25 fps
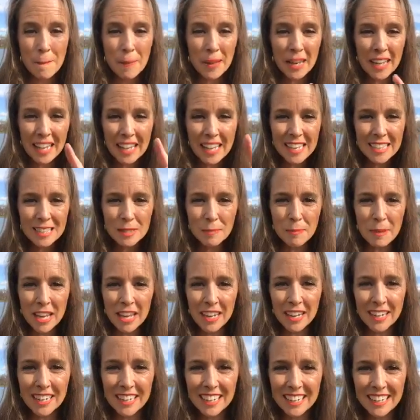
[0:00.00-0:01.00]
But it gets
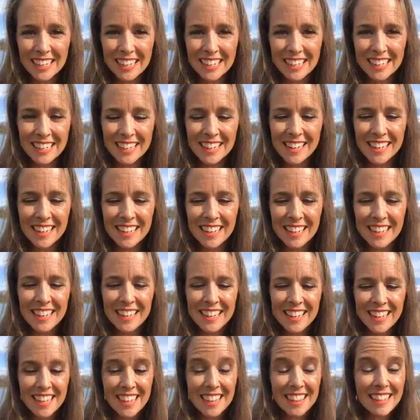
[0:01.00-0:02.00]
better.
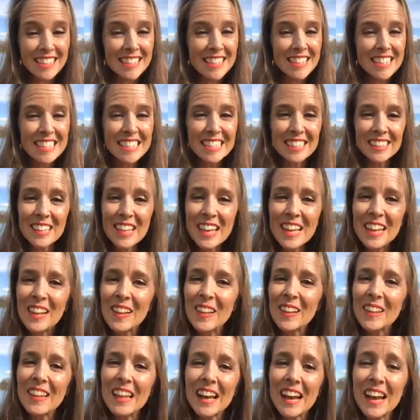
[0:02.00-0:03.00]
This
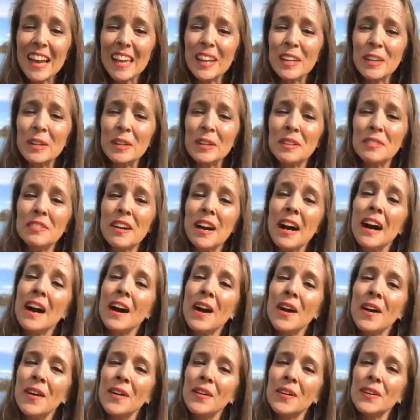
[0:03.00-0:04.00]
little light of
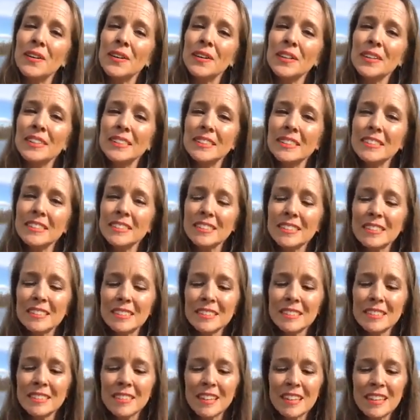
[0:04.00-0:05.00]

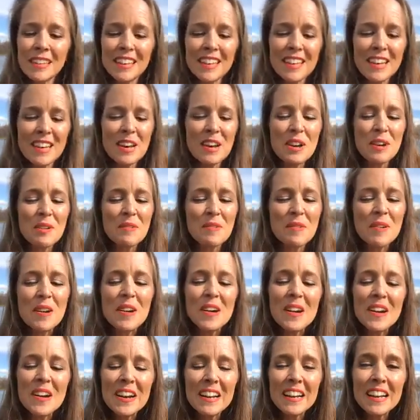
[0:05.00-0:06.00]
ours,
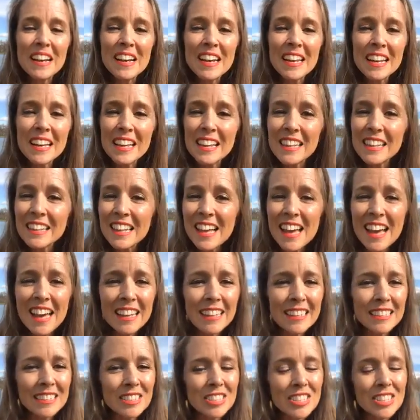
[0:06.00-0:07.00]
we're gonna
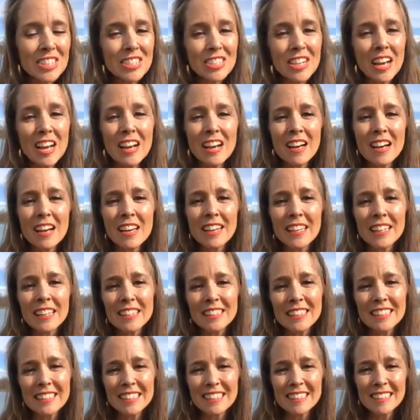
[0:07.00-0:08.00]
let it
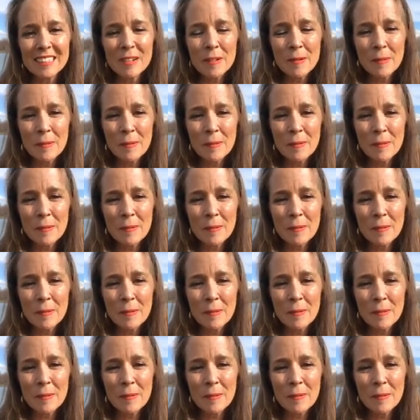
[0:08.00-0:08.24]
shine.